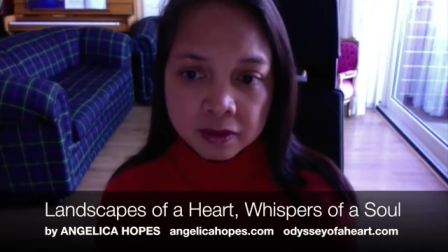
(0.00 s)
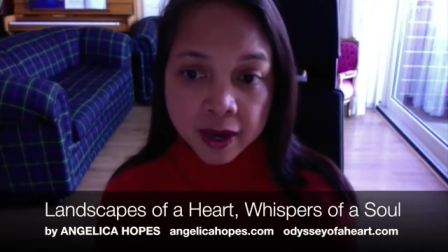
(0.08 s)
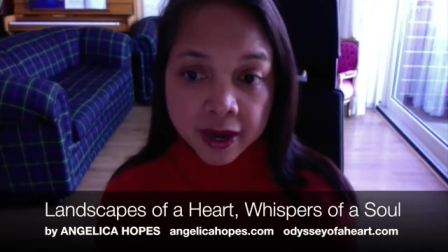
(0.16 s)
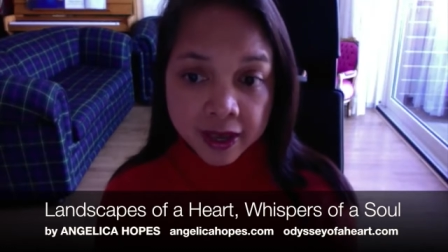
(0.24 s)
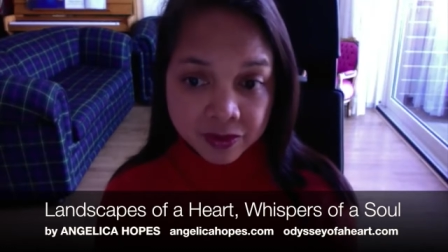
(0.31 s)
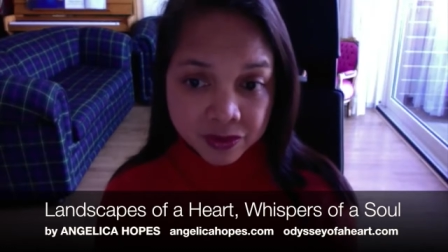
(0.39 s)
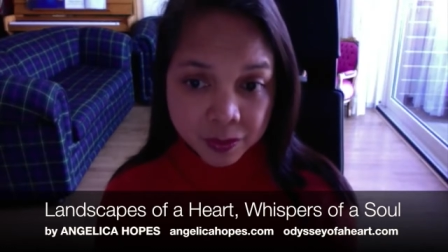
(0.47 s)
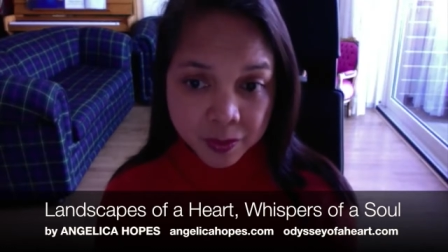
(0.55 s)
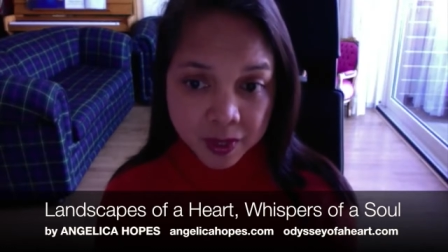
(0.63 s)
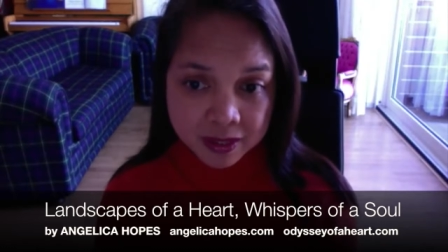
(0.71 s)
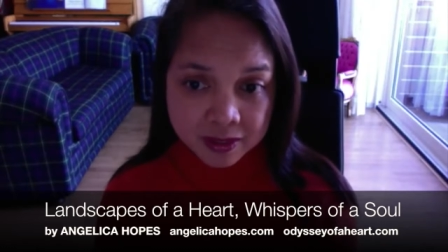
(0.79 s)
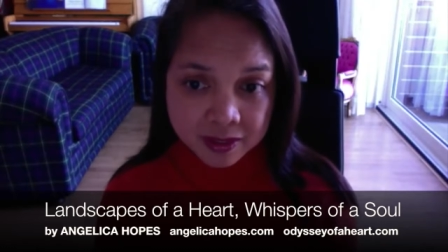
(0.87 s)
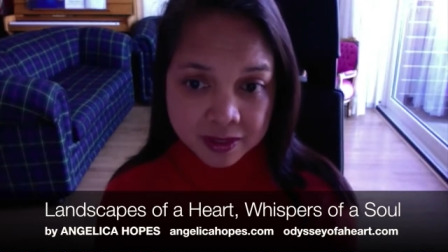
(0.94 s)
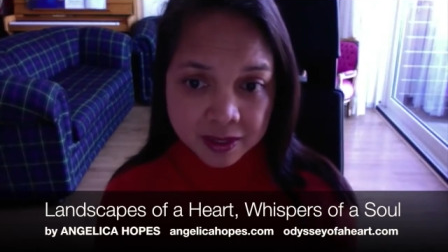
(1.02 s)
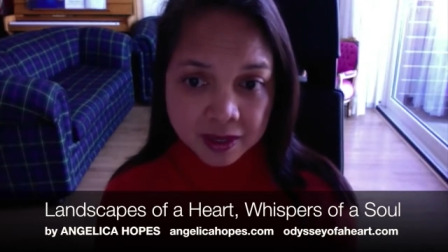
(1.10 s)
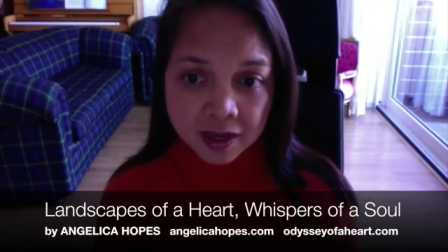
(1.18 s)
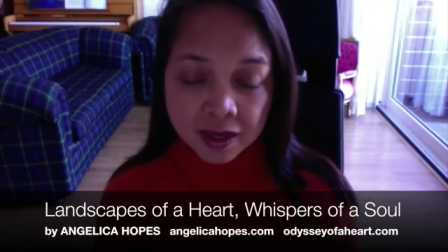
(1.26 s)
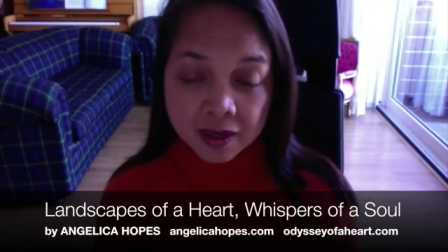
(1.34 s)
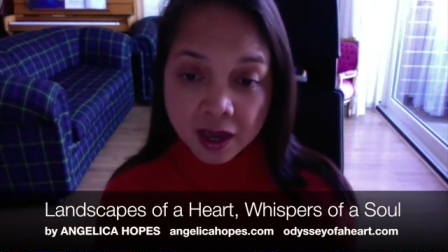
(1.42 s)
I have the means,
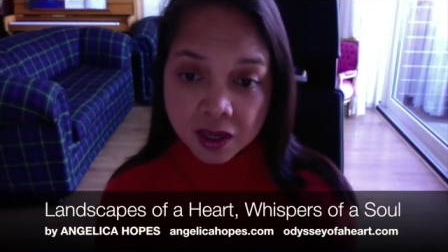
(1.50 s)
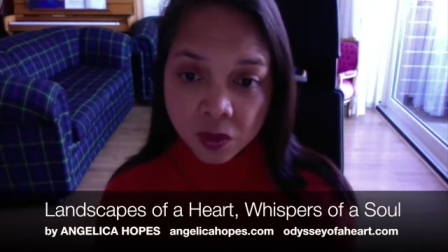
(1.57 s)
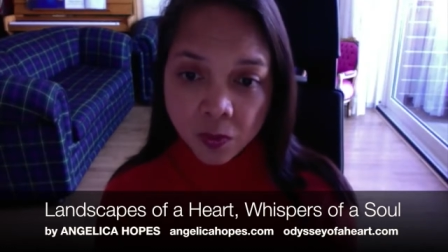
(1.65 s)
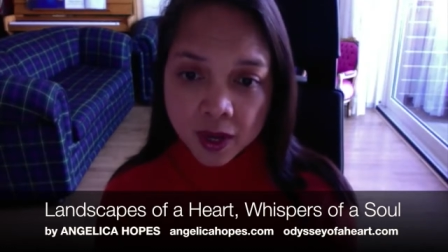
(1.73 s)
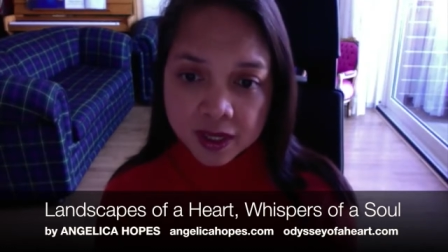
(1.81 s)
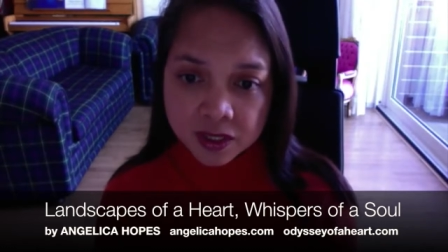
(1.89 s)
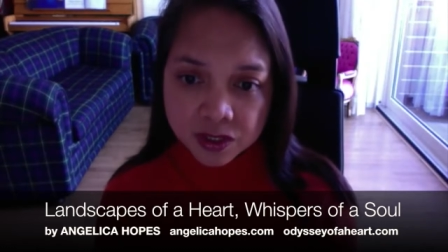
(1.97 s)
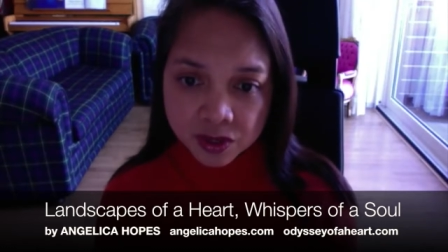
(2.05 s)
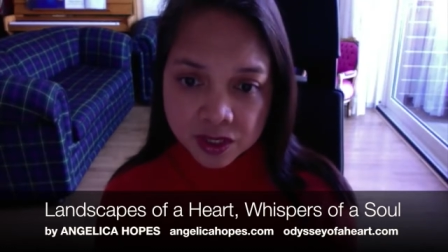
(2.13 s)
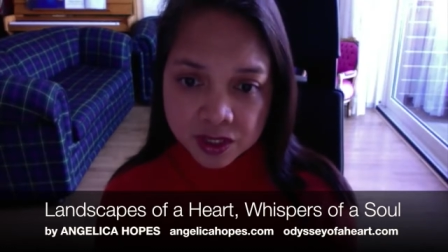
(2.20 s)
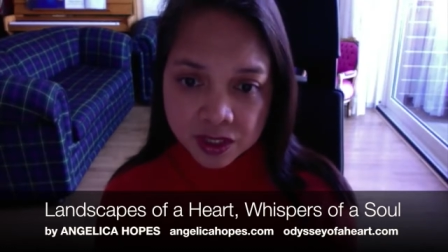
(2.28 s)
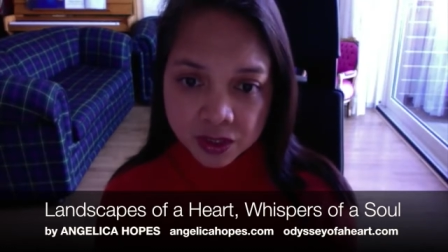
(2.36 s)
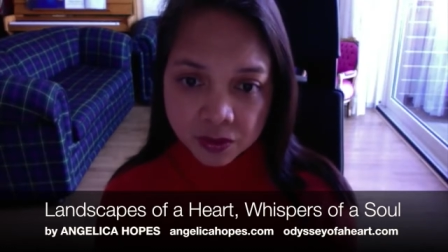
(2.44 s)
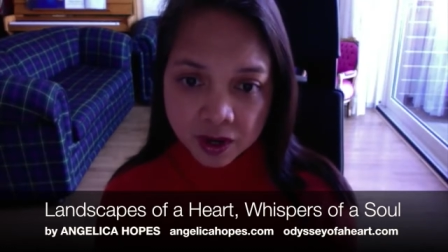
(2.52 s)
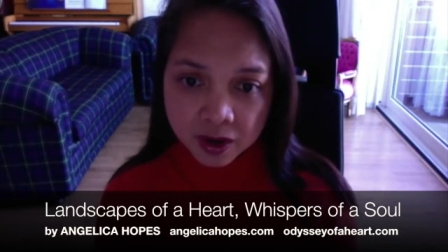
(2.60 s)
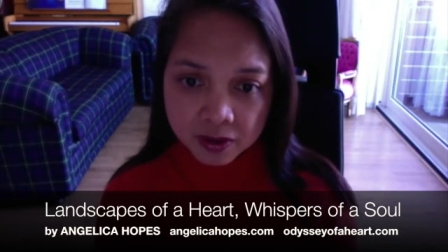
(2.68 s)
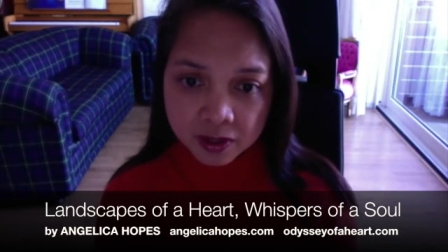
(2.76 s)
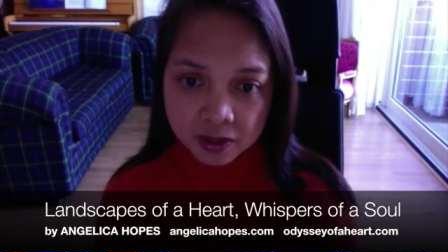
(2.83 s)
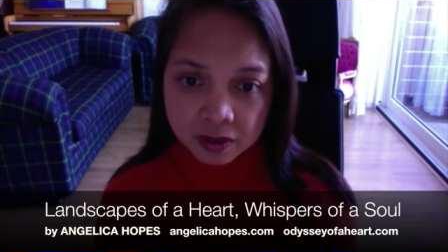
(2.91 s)
and I know I can trust you,
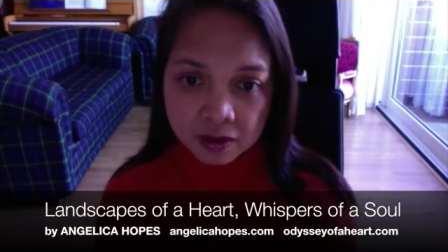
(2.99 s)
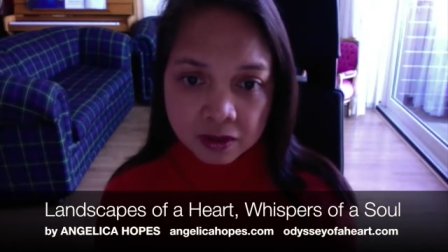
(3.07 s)
Lara.